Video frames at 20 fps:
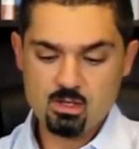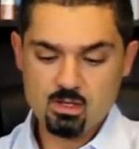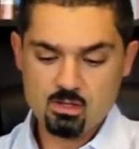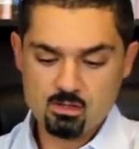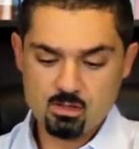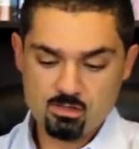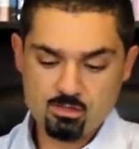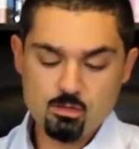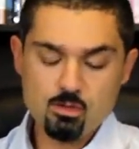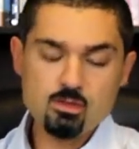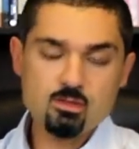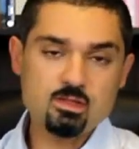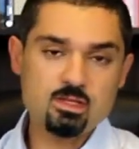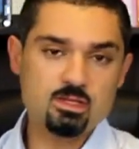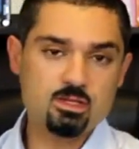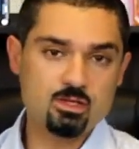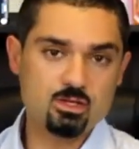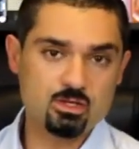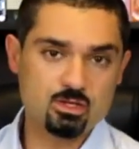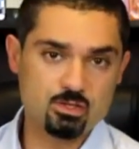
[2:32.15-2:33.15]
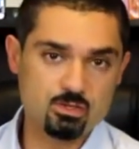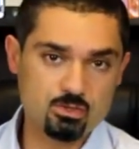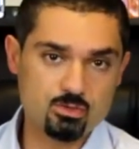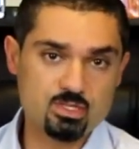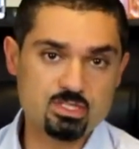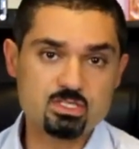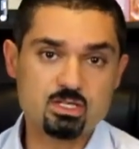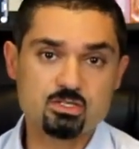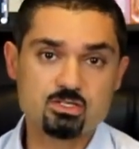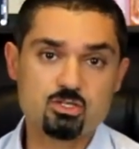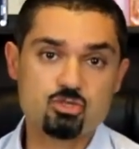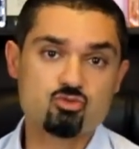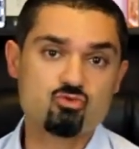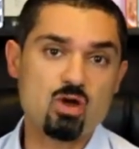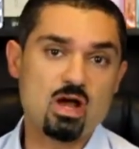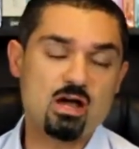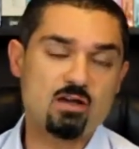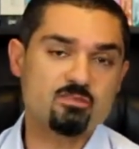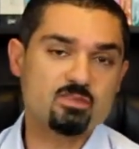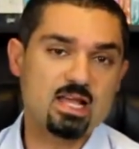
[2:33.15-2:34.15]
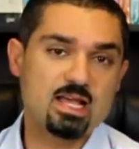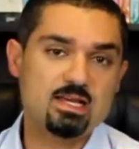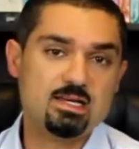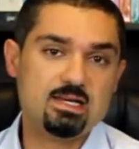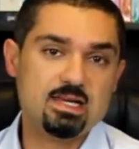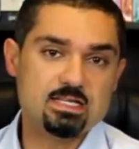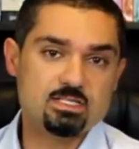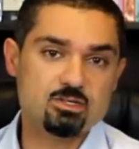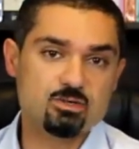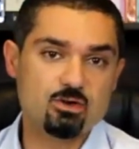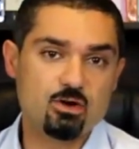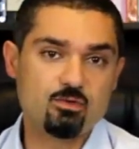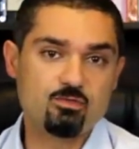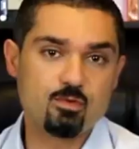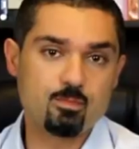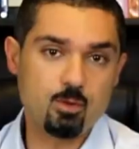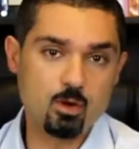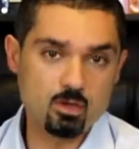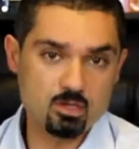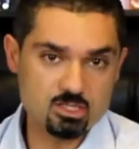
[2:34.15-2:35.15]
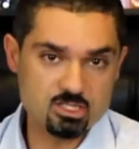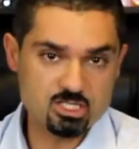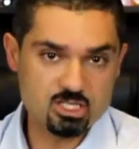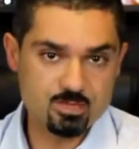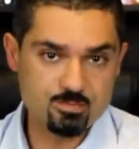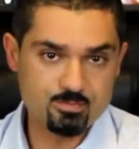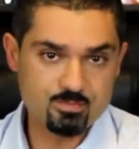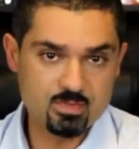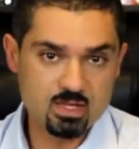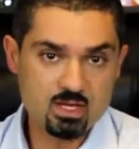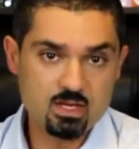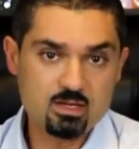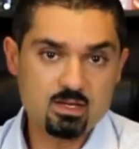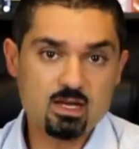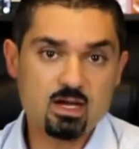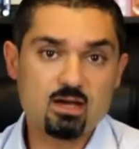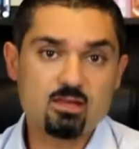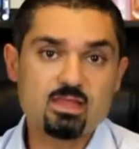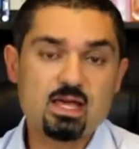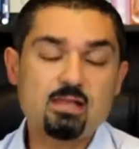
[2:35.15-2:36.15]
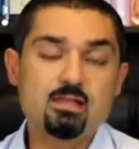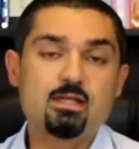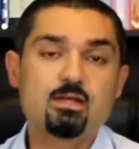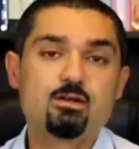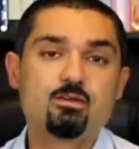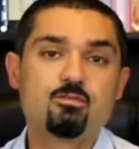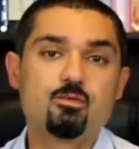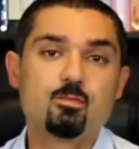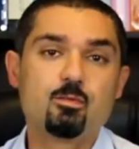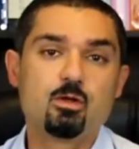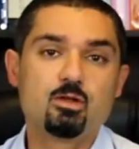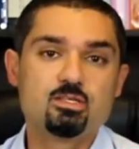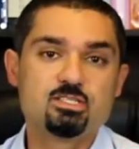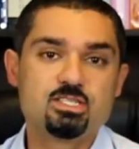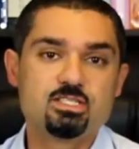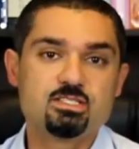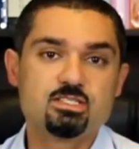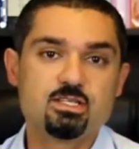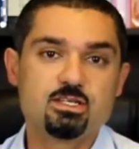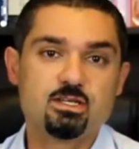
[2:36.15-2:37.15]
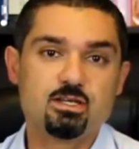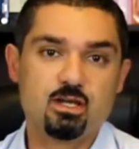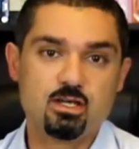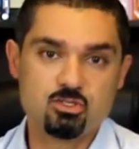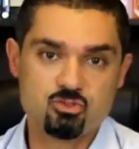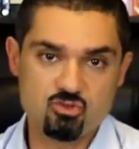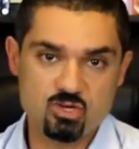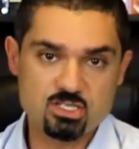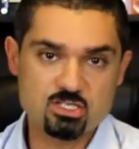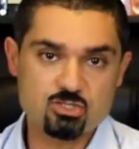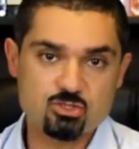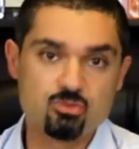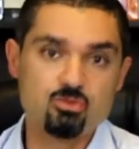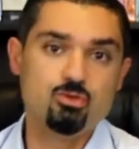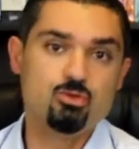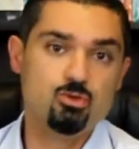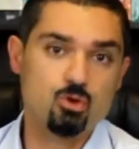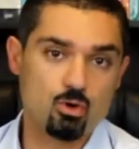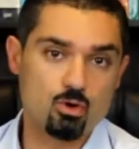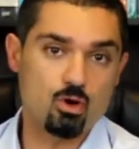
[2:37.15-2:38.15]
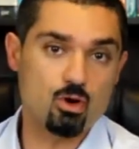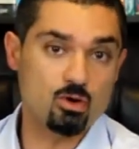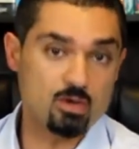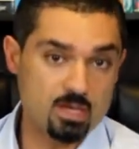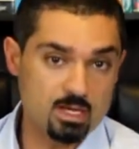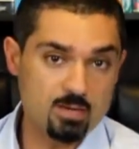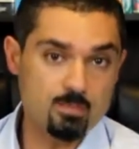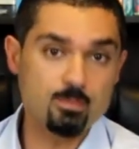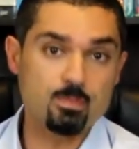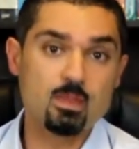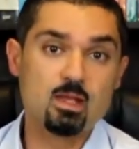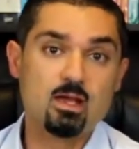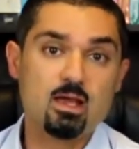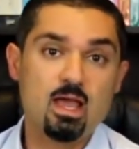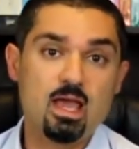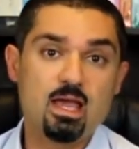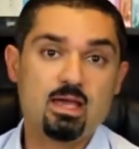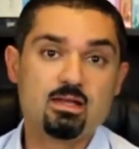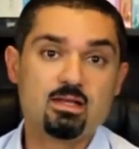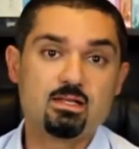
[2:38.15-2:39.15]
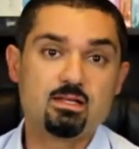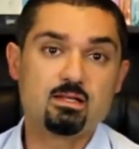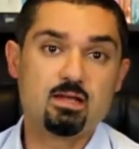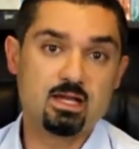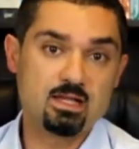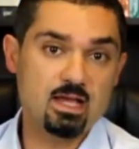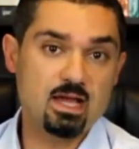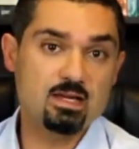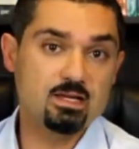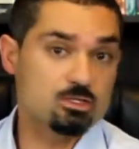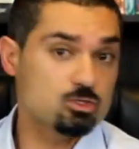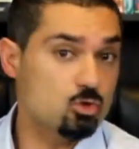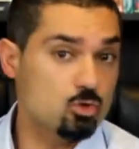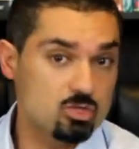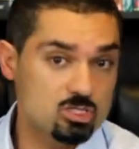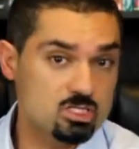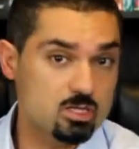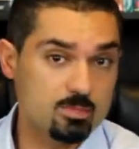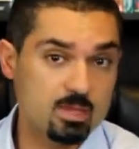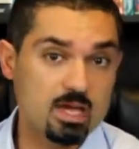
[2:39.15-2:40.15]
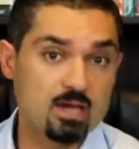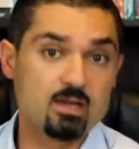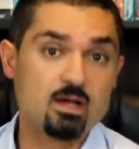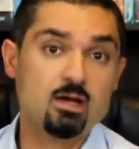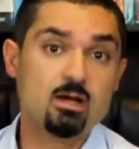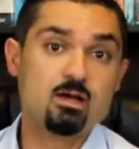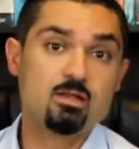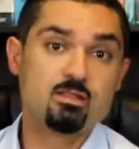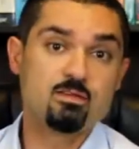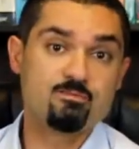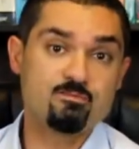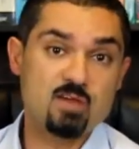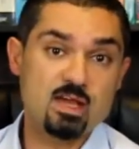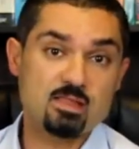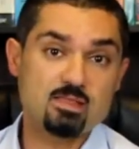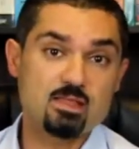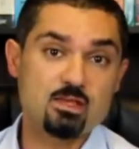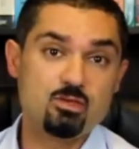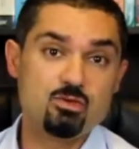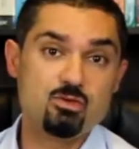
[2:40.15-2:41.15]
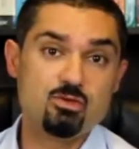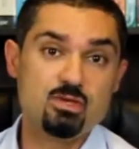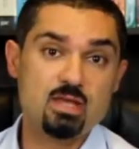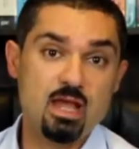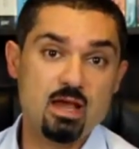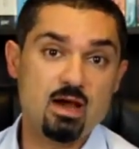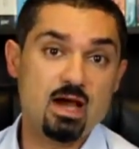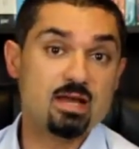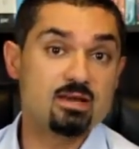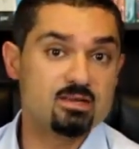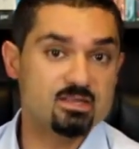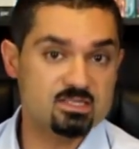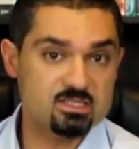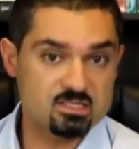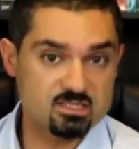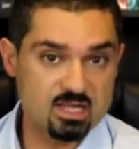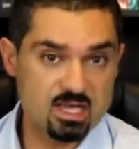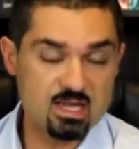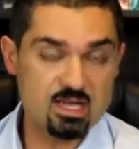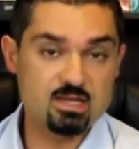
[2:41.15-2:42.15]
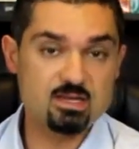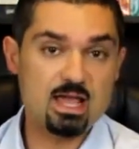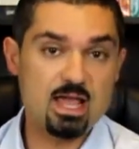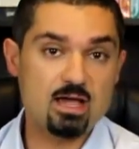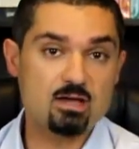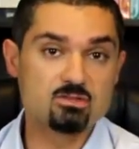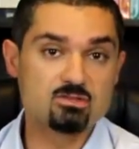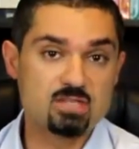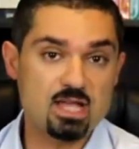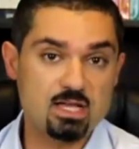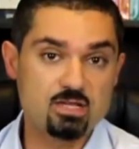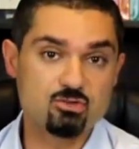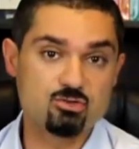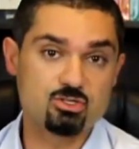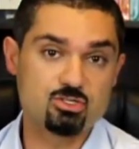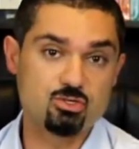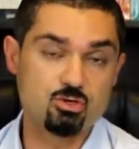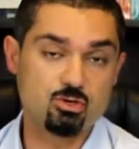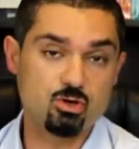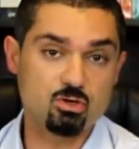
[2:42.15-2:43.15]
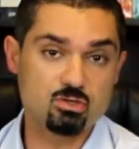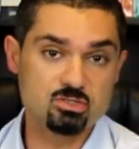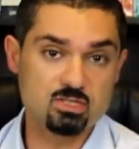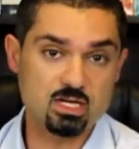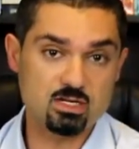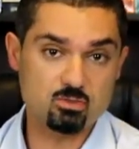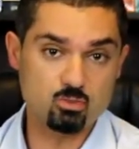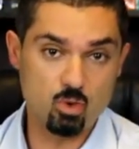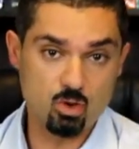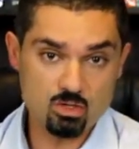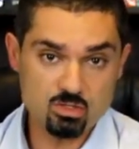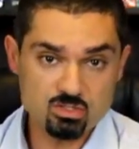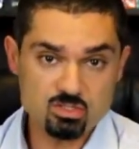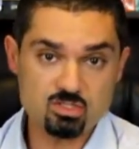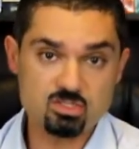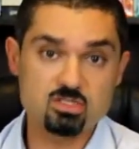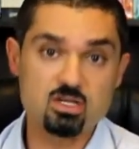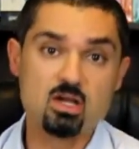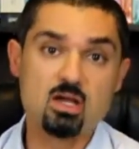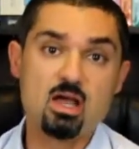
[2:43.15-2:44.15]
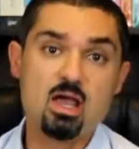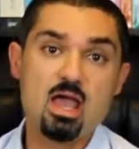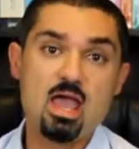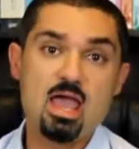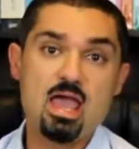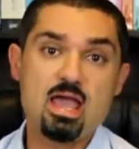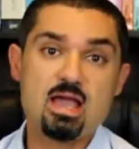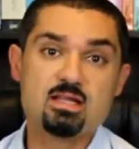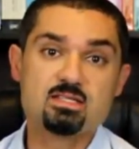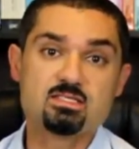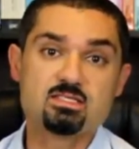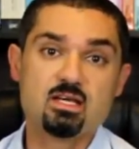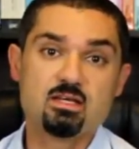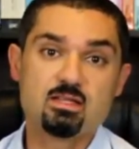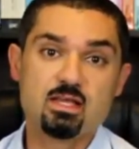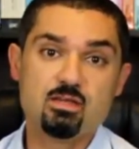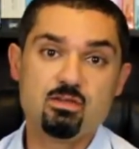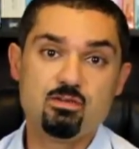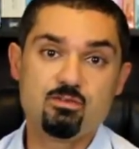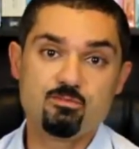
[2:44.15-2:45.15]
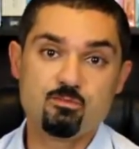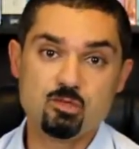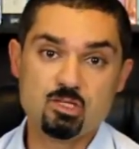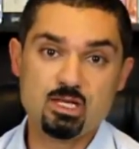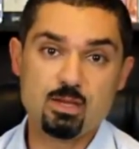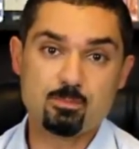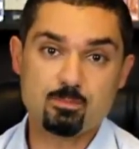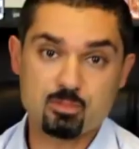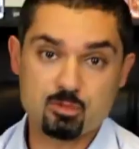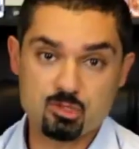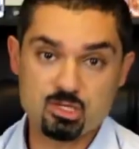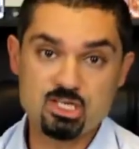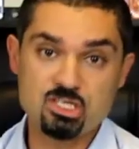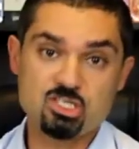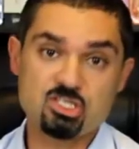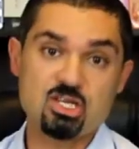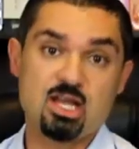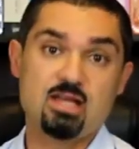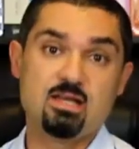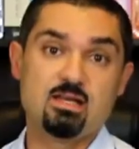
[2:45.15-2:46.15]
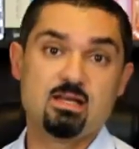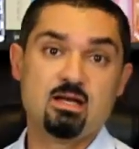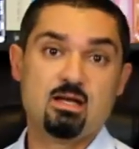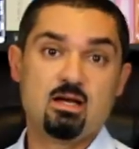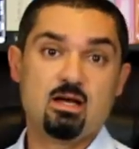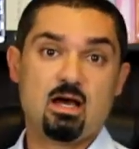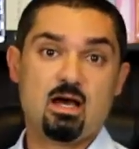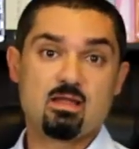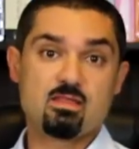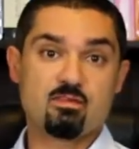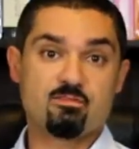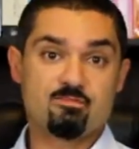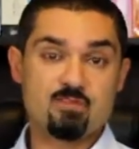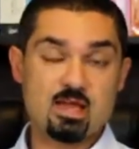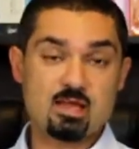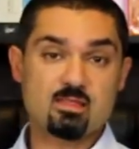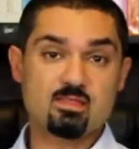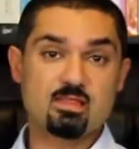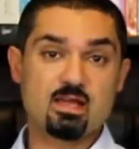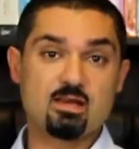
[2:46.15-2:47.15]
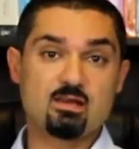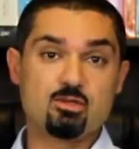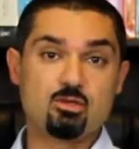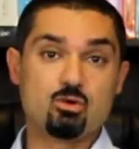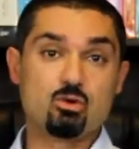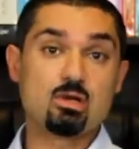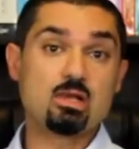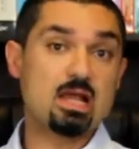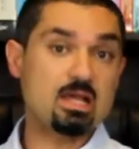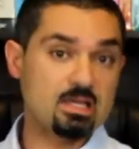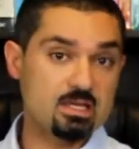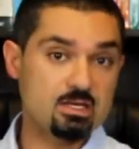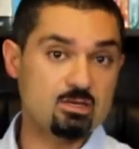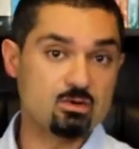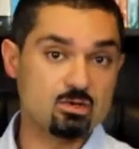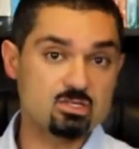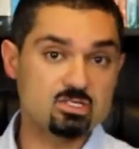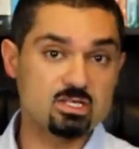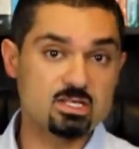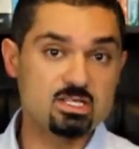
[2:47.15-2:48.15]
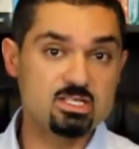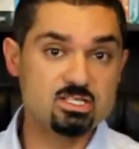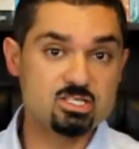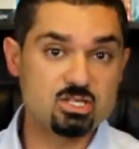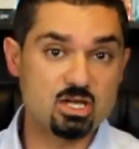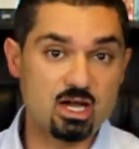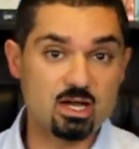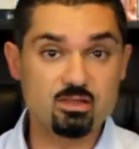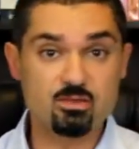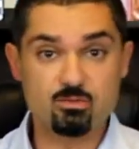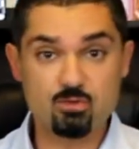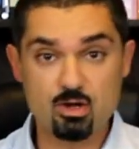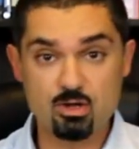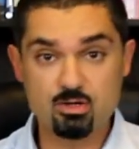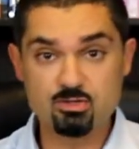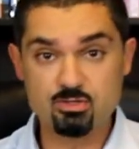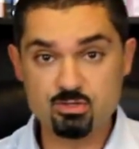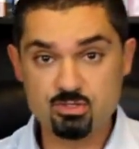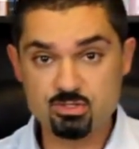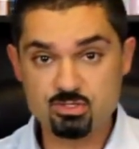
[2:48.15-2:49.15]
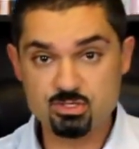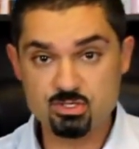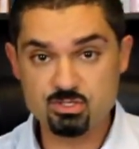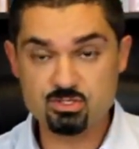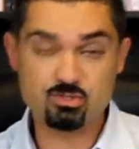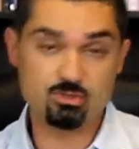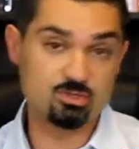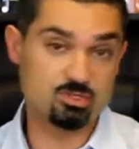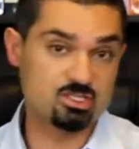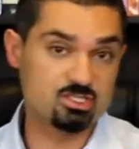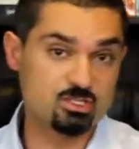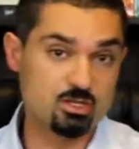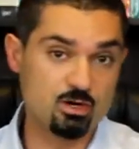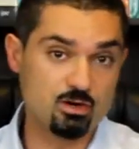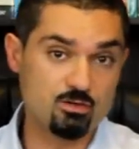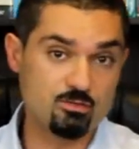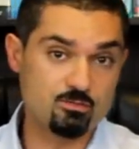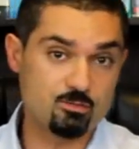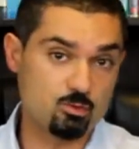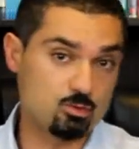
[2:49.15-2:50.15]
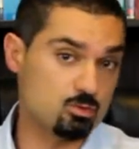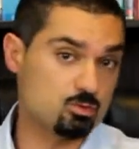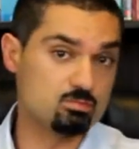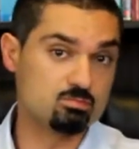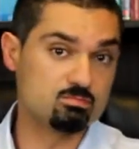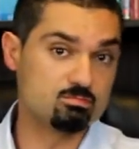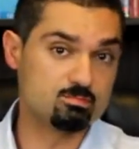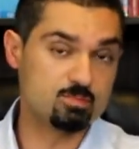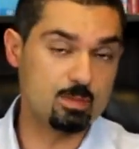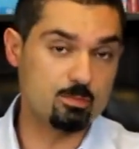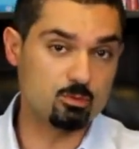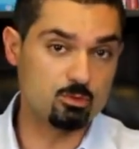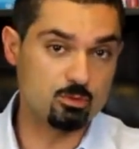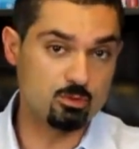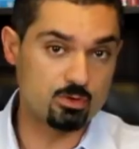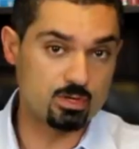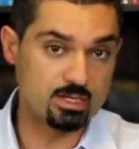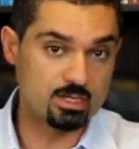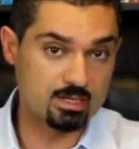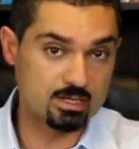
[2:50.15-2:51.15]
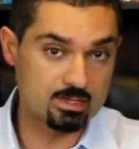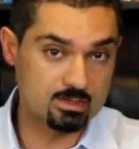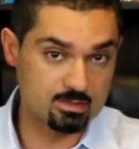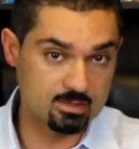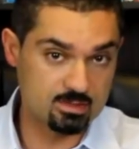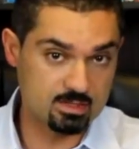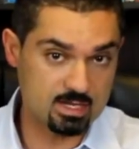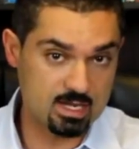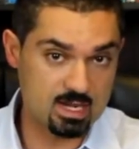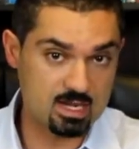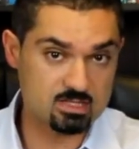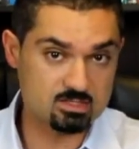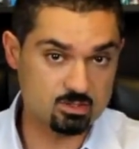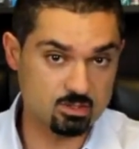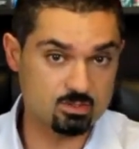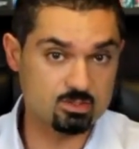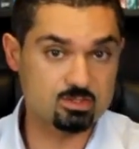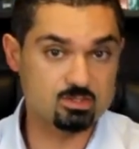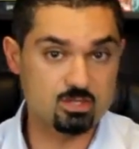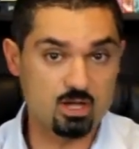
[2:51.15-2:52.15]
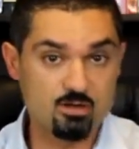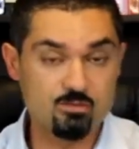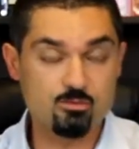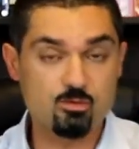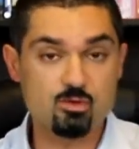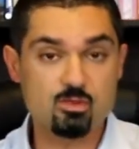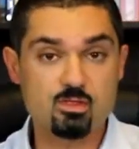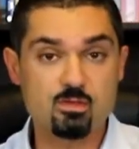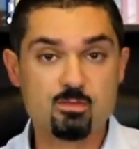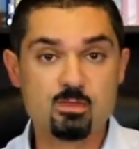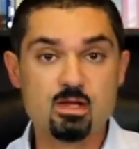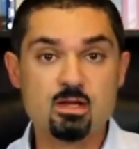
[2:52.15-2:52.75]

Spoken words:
The third thing you can do is to draft a letter of apology. Now that letter of apology is addressed to Your Honour, and it talks about the fact that you now understand how dangerous your conduct was and that you fully appreciate the fact that you're lucky not to injure other road users or yourself or people who are in the car, so on and so forth.